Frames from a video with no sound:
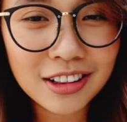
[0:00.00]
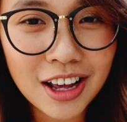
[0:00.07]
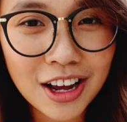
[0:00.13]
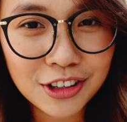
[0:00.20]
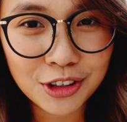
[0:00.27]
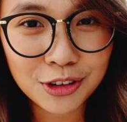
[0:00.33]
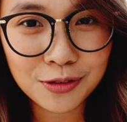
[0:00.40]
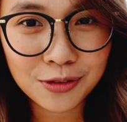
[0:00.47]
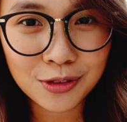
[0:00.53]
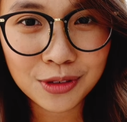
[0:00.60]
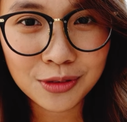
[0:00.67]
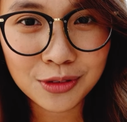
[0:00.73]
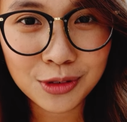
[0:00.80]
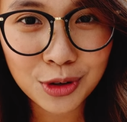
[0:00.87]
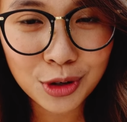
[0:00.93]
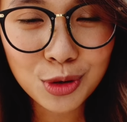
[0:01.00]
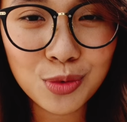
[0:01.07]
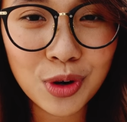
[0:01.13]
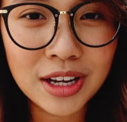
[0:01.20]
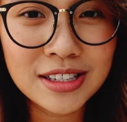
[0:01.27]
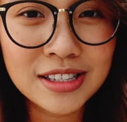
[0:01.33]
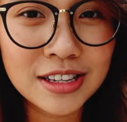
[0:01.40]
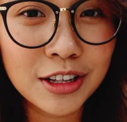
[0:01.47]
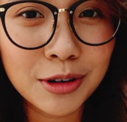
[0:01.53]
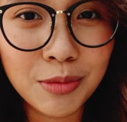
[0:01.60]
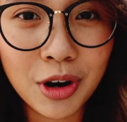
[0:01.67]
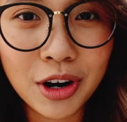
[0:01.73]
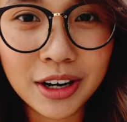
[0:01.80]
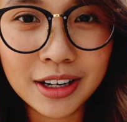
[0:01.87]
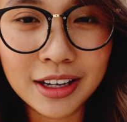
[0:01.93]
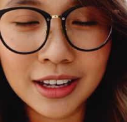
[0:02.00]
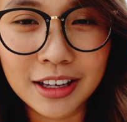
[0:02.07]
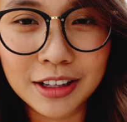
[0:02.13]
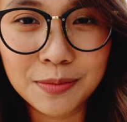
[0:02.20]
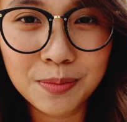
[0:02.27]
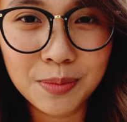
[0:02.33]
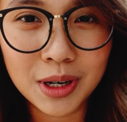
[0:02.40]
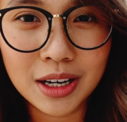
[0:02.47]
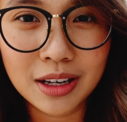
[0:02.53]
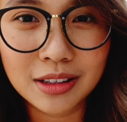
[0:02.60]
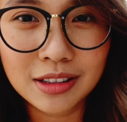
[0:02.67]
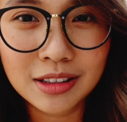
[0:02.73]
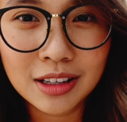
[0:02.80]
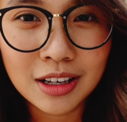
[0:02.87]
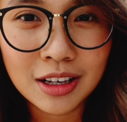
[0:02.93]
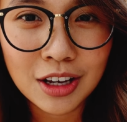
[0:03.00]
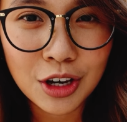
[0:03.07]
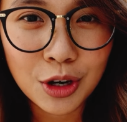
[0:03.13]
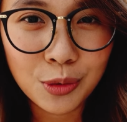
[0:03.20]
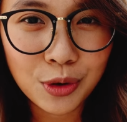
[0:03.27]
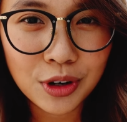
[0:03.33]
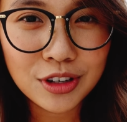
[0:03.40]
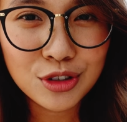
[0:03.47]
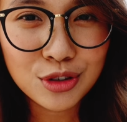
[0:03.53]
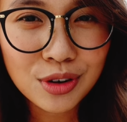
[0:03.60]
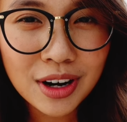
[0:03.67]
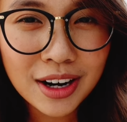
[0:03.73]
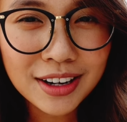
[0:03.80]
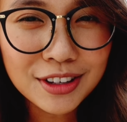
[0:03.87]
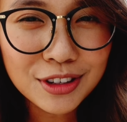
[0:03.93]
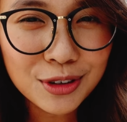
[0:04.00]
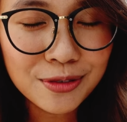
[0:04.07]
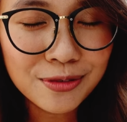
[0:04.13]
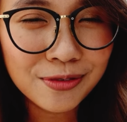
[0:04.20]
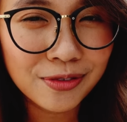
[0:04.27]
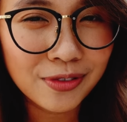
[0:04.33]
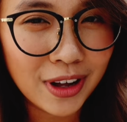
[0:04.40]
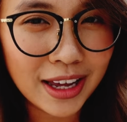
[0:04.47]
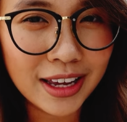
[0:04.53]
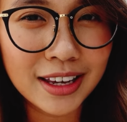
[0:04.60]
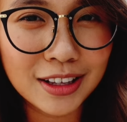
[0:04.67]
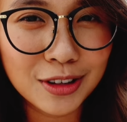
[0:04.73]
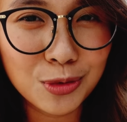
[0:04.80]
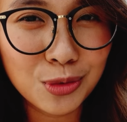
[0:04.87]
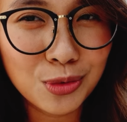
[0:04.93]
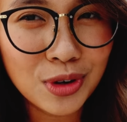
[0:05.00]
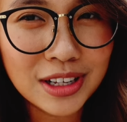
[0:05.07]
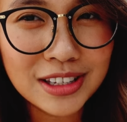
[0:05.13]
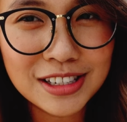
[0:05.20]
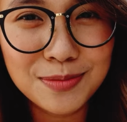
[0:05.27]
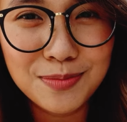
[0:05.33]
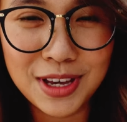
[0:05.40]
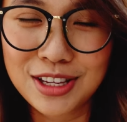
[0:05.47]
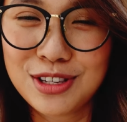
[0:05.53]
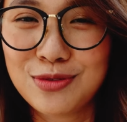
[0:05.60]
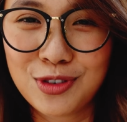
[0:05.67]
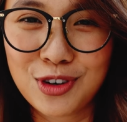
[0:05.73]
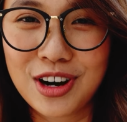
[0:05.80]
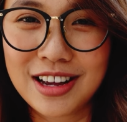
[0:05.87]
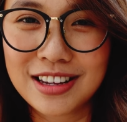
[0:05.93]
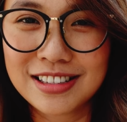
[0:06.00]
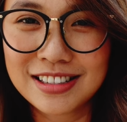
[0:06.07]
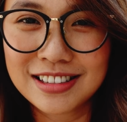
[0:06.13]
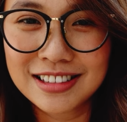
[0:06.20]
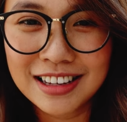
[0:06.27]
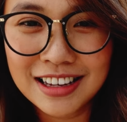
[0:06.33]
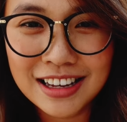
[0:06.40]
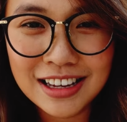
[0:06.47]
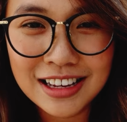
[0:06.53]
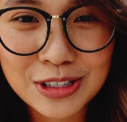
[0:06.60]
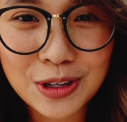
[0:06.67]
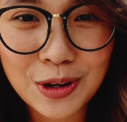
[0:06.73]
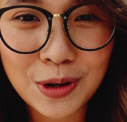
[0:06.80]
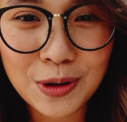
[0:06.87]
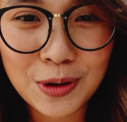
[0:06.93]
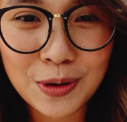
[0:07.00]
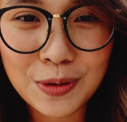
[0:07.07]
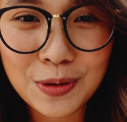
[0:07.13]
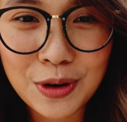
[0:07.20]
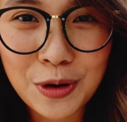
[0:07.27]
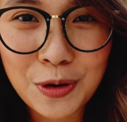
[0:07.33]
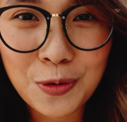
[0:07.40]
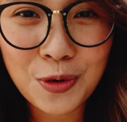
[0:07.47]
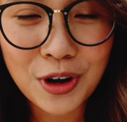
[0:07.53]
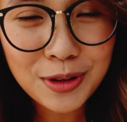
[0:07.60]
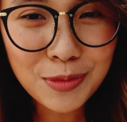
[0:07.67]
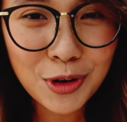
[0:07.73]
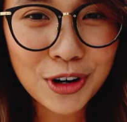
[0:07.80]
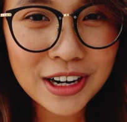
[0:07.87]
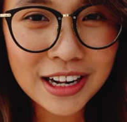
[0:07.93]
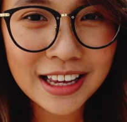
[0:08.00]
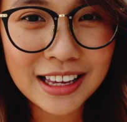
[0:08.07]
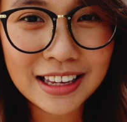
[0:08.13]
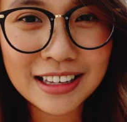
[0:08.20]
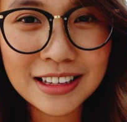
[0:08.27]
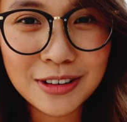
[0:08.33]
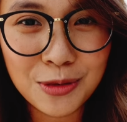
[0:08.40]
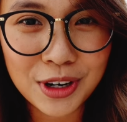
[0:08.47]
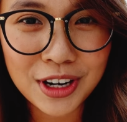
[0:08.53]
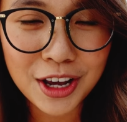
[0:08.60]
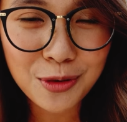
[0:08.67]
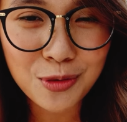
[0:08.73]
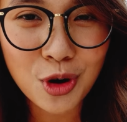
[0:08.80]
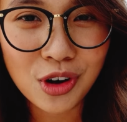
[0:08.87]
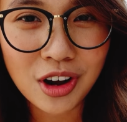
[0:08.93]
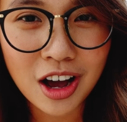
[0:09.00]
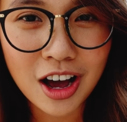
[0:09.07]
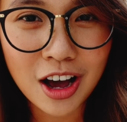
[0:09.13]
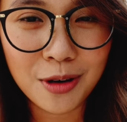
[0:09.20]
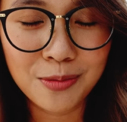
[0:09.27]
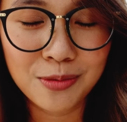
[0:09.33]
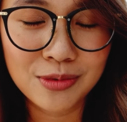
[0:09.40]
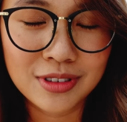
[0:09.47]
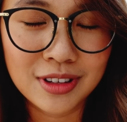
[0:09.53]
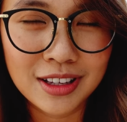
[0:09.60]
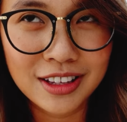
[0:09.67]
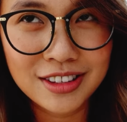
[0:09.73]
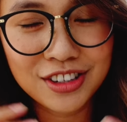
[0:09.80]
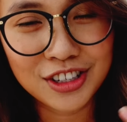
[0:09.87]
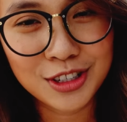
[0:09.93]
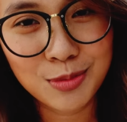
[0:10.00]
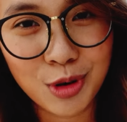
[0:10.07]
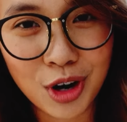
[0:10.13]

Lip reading: a lot of good ones in the market, but we're trying to find what's best for us. So one morning when I woke up, just